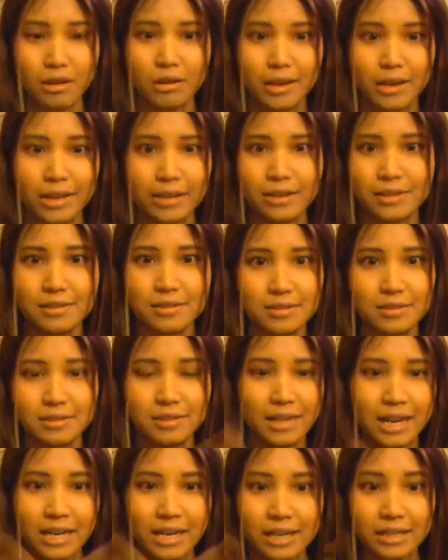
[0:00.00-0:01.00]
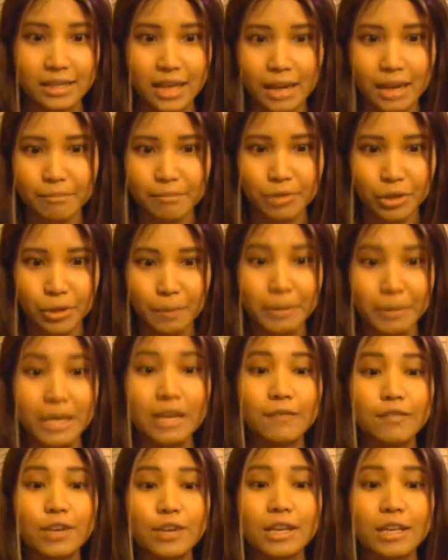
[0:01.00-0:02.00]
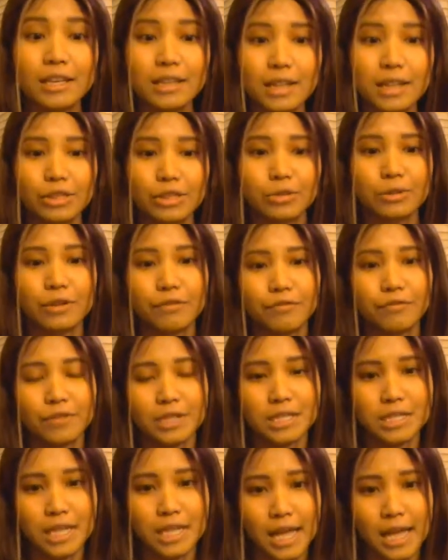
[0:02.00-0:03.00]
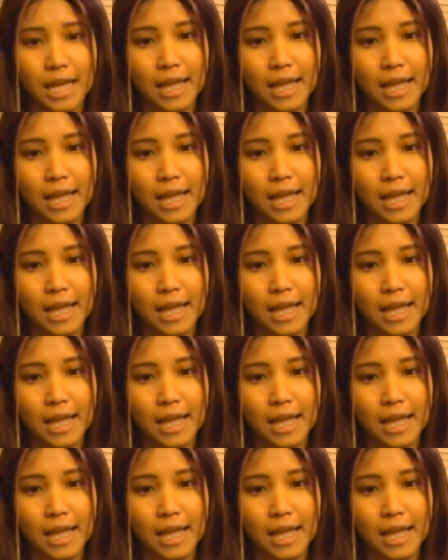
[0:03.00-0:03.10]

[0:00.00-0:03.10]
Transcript: like, it just kind of numb you. But if you can get through the first